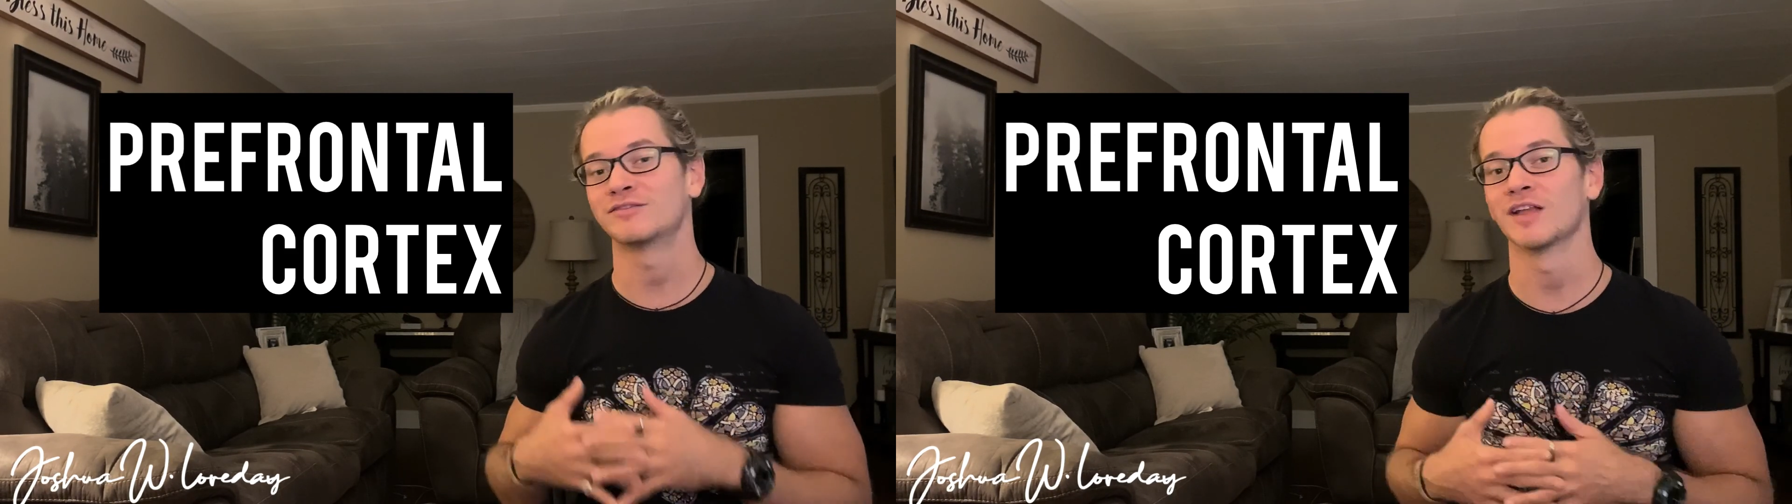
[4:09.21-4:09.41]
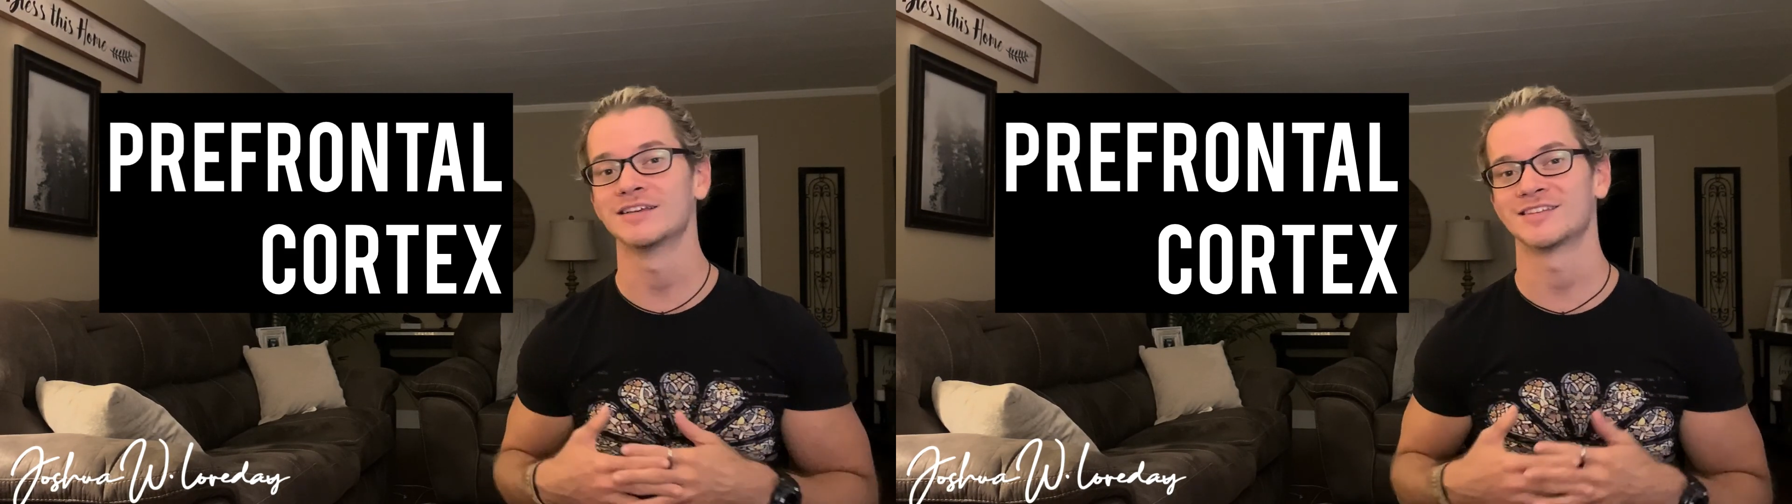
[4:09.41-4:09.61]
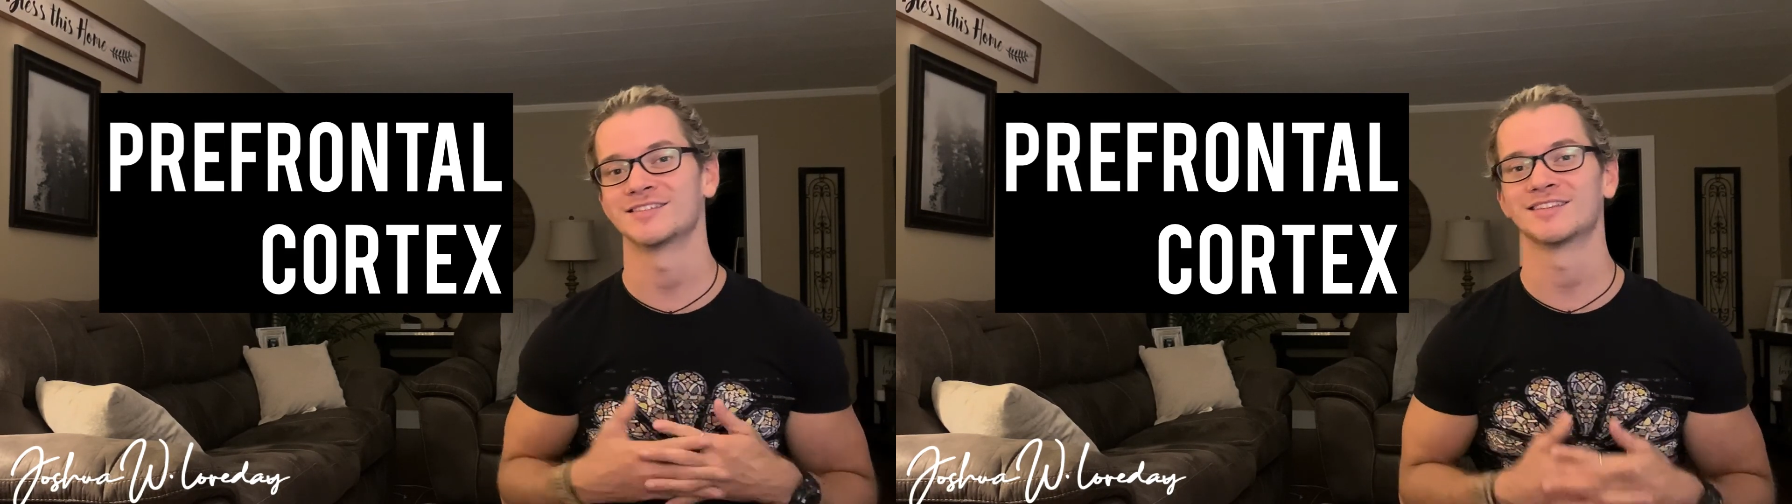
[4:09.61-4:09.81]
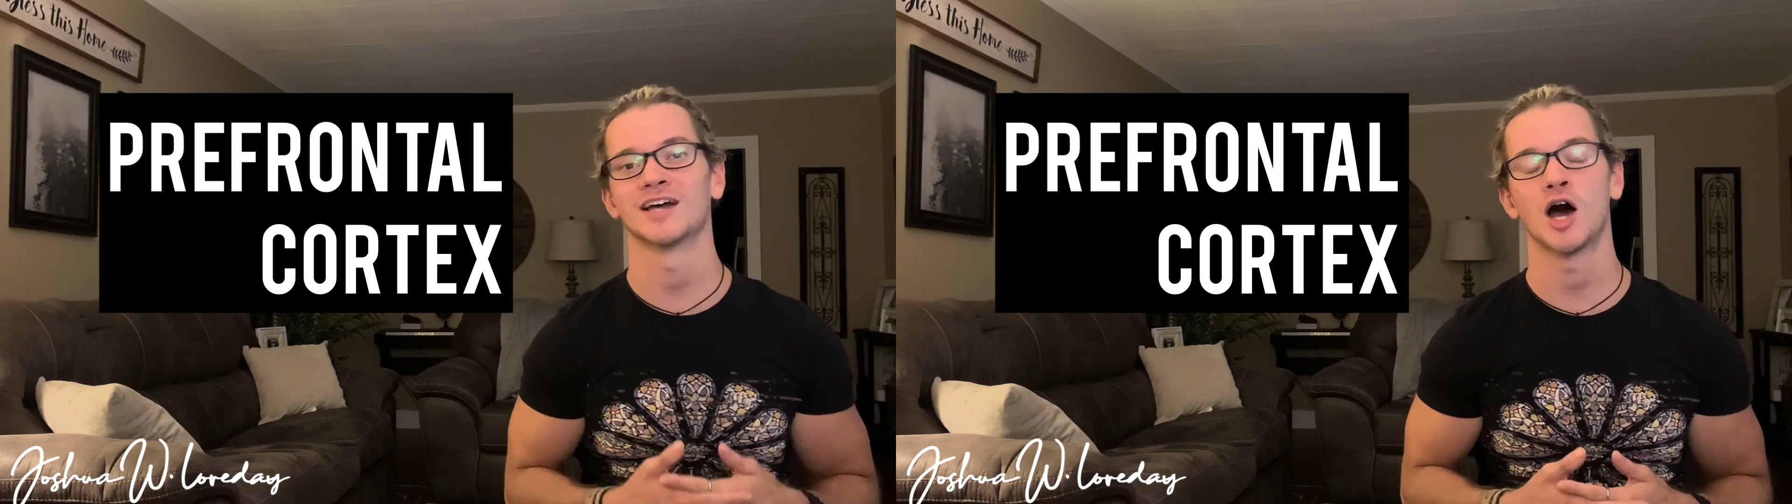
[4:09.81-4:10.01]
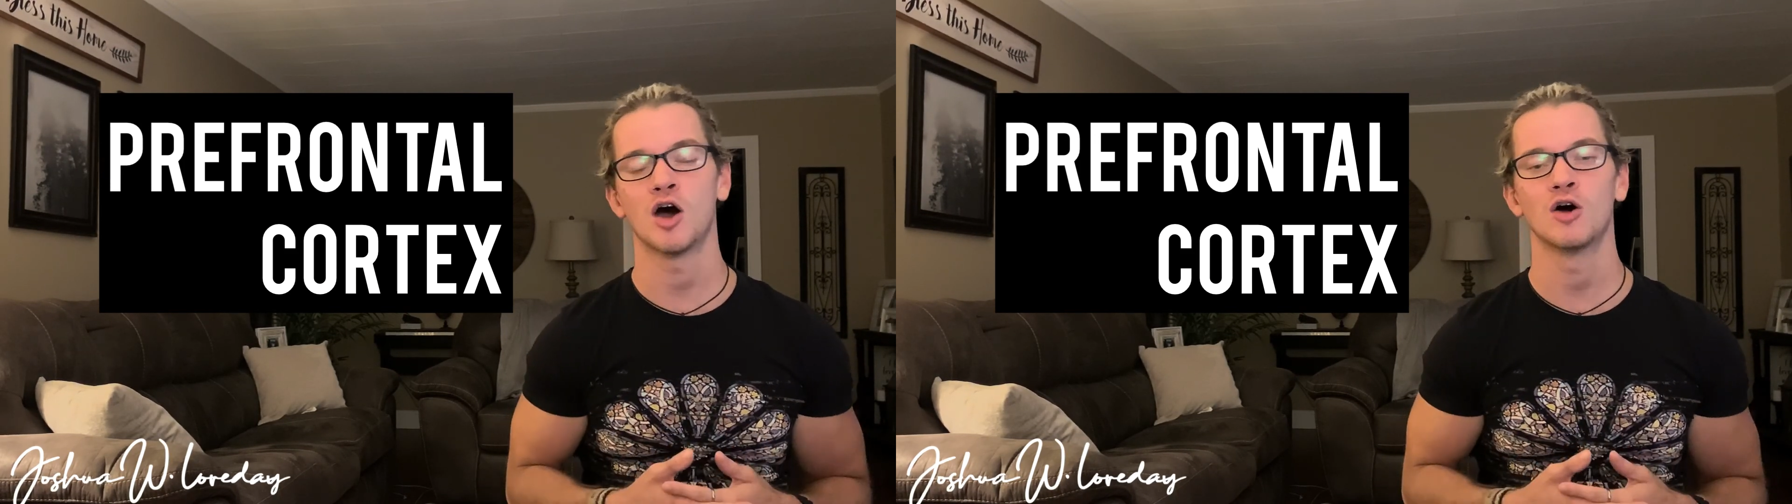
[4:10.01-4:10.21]
lessons in the
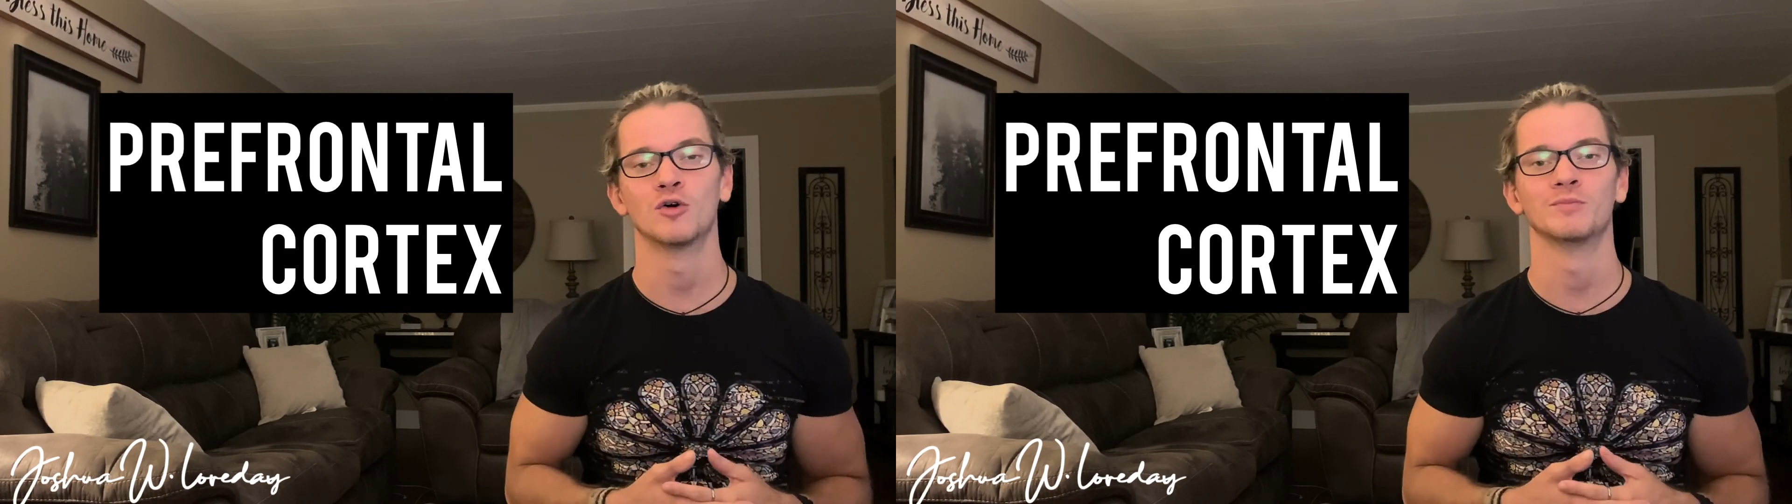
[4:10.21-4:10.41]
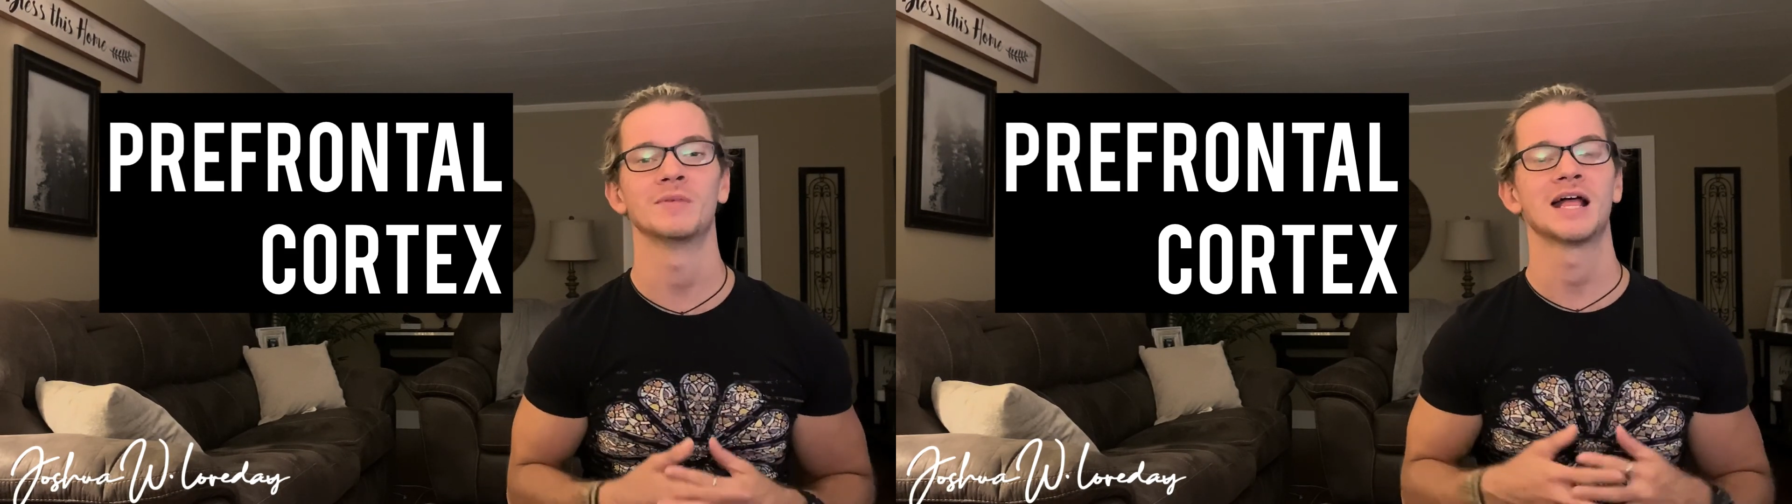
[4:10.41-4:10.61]
home.